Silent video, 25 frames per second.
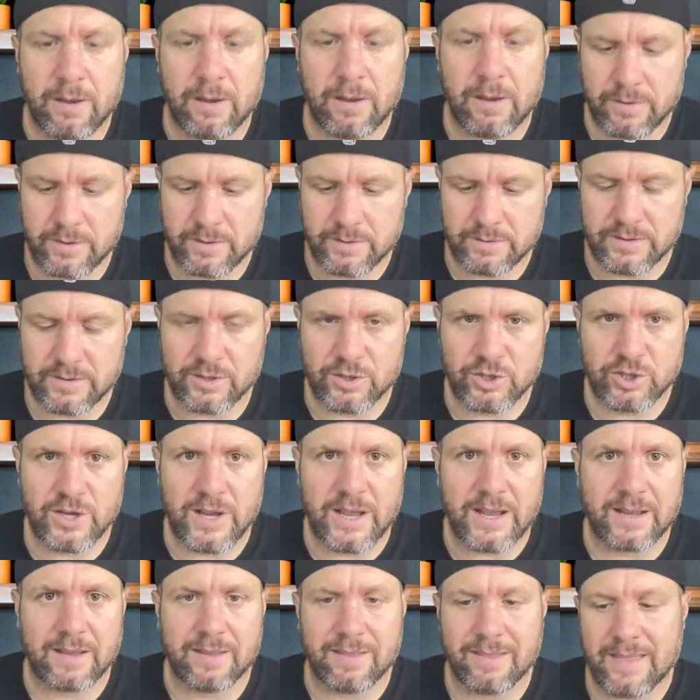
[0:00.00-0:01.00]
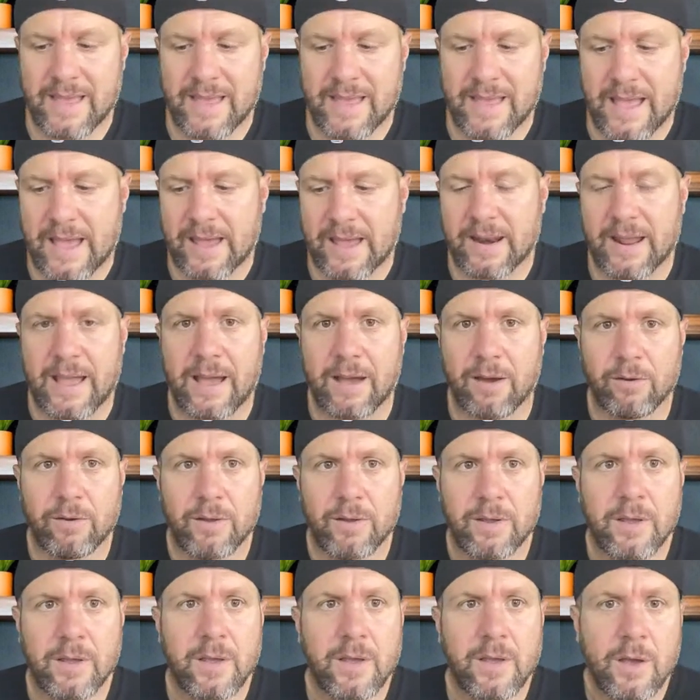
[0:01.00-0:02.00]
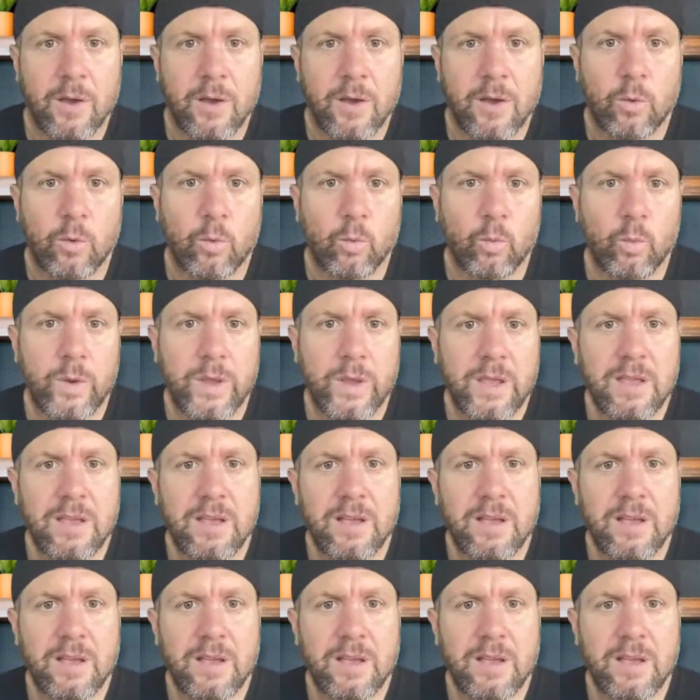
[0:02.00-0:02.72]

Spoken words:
So make sure you stick around to check that out.